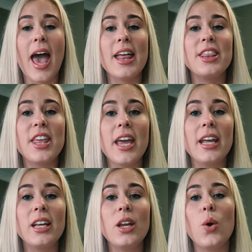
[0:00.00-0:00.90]
and
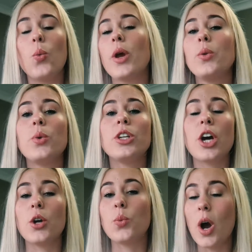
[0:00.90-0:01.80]
then when we
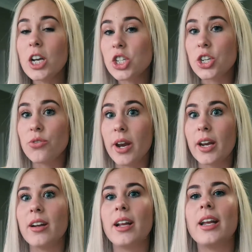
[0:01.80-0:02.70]
don't wash it
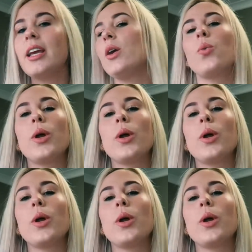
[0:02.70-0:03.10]
regularly,